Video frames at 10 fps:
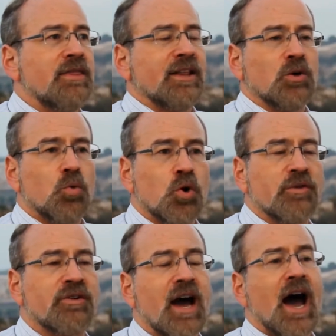that the
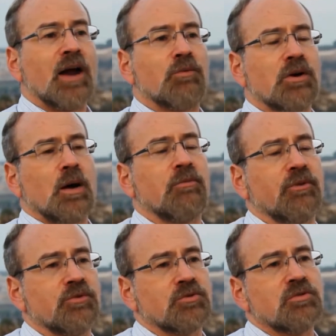word of God will come
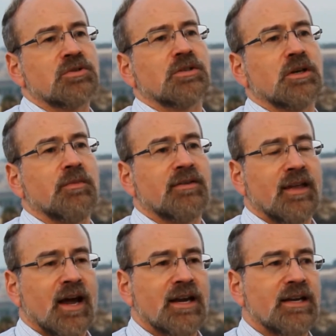from Jerusalem, it's
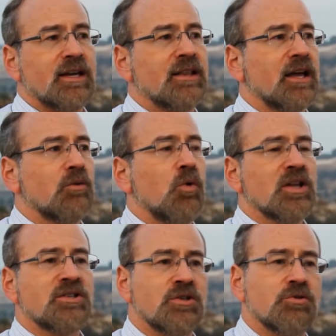that idea that
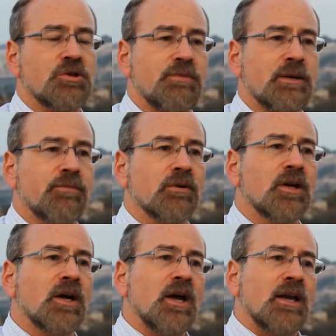once the Jewish
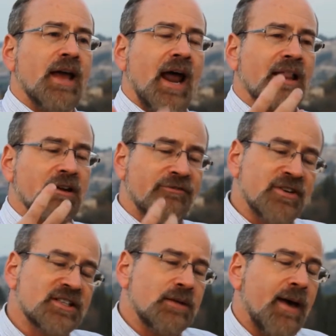people not only are
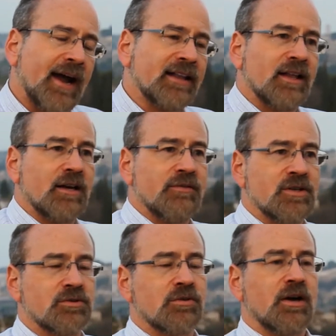physically back in the land of
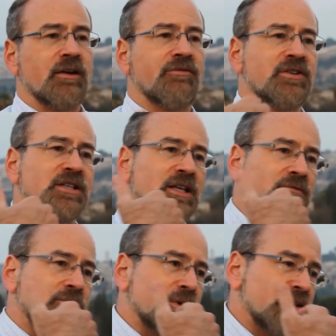Israel and physically
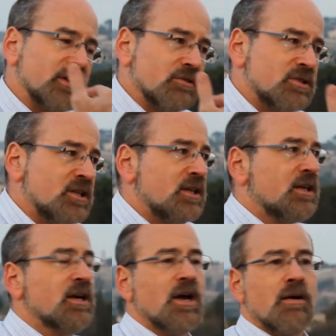rebuilding their
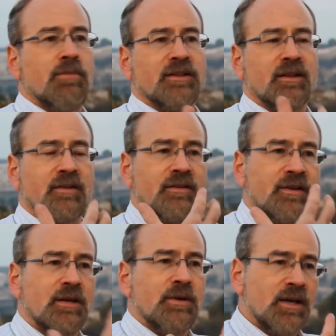city, but that the city